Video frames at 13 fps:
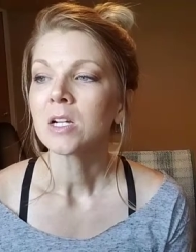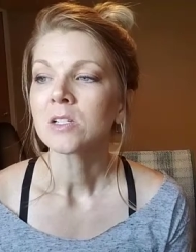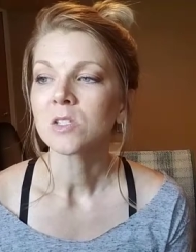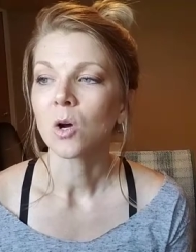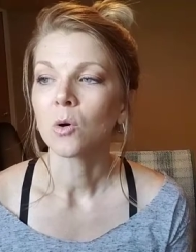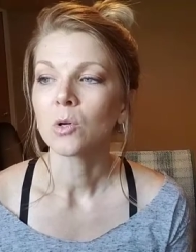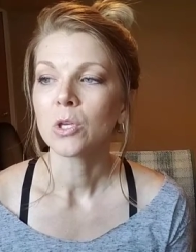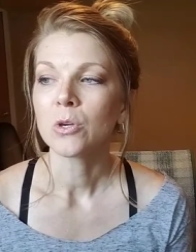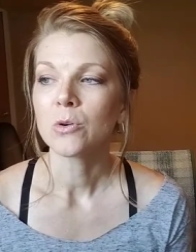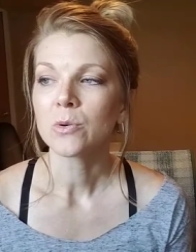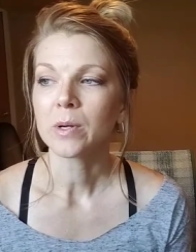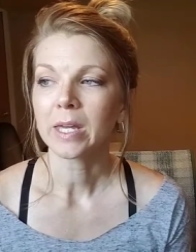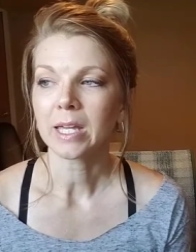So
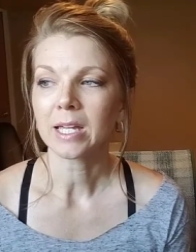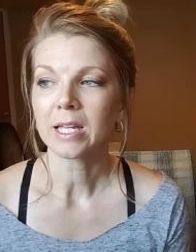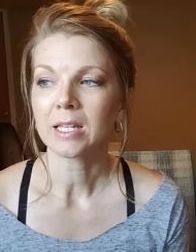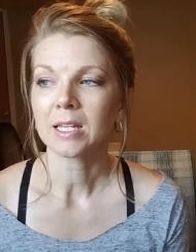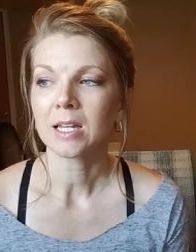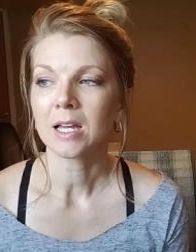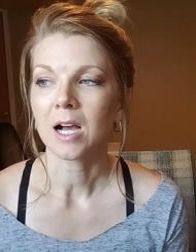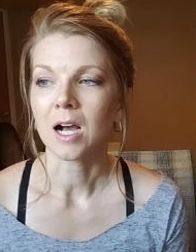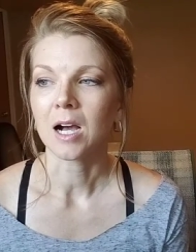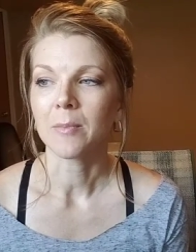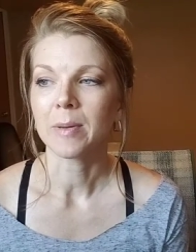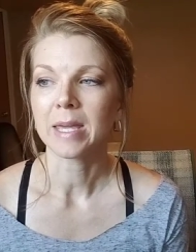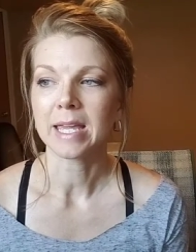you can
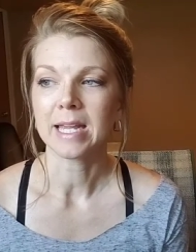be